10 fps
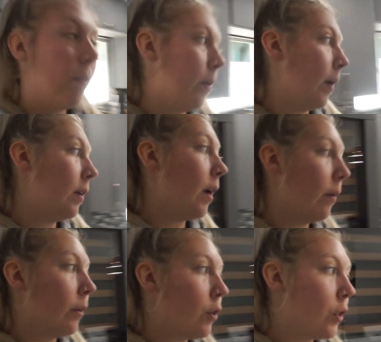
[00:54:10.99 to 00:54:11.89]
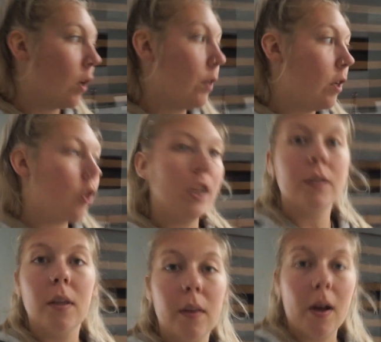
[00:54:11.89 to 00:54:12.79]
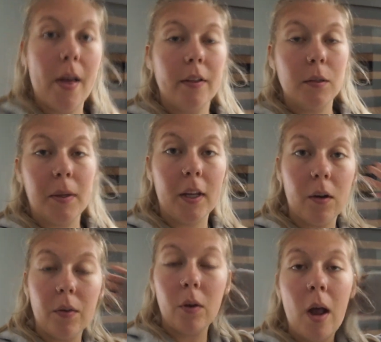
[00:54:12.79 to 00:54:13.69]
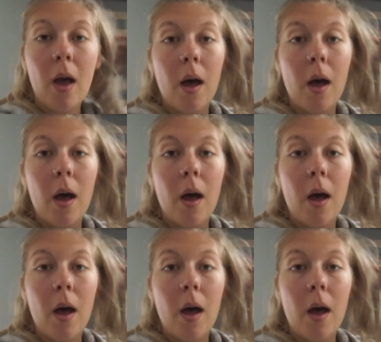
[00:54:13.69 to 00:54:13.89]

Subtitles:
And right now they're just talking to Jason, the guy that's being interviewed,